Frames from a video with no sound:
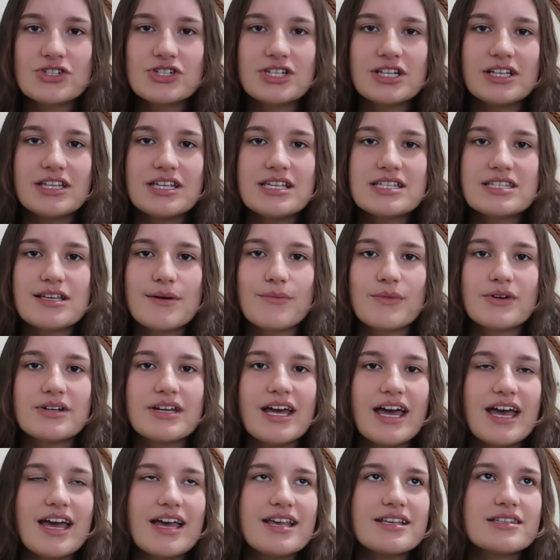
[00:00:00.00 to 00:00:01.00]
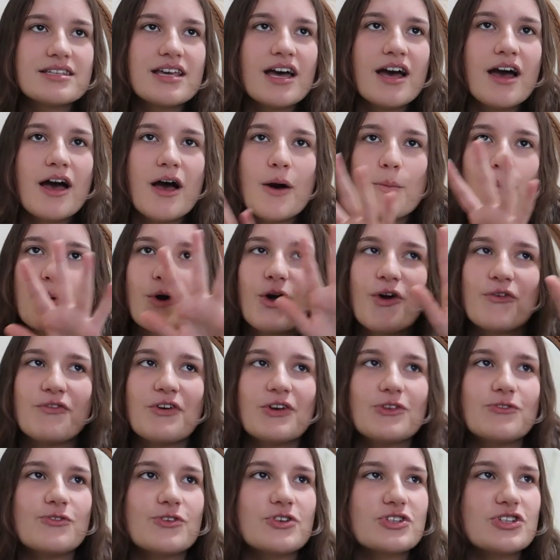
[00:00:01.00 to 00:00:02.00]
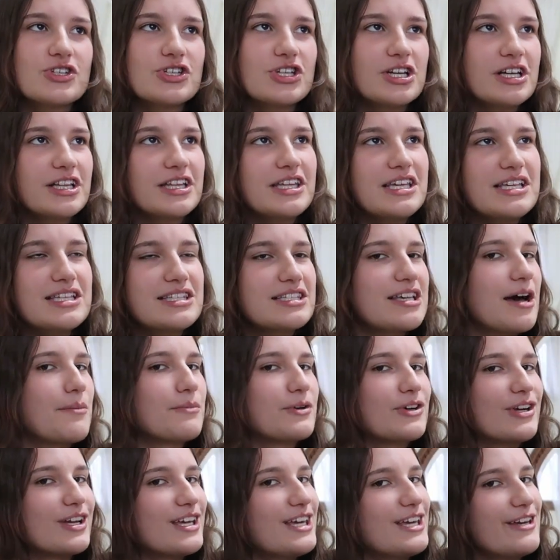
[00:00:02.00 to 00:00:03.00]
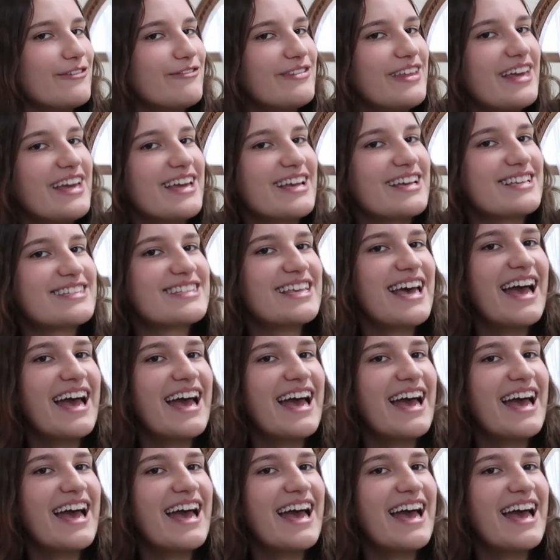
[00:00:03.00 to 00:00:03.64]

chilly summer days, perfect for chilly summer evenings.